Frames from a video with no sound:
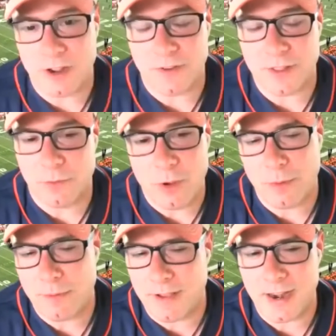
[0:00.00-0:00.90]
on the road, but
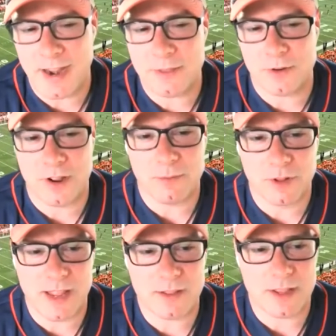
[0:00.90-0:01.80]
we've kind of had their number
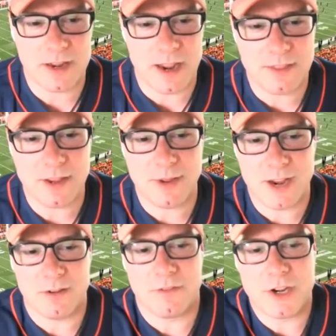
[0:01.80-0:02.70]
lately, and I think we
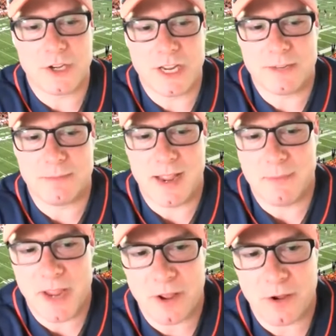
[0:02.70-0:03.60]
get revenge against
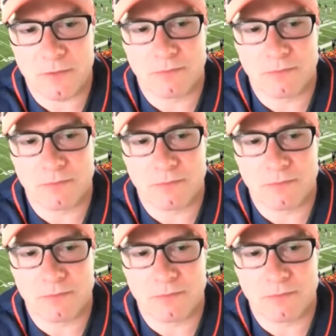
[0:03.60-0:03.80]
Miami at home.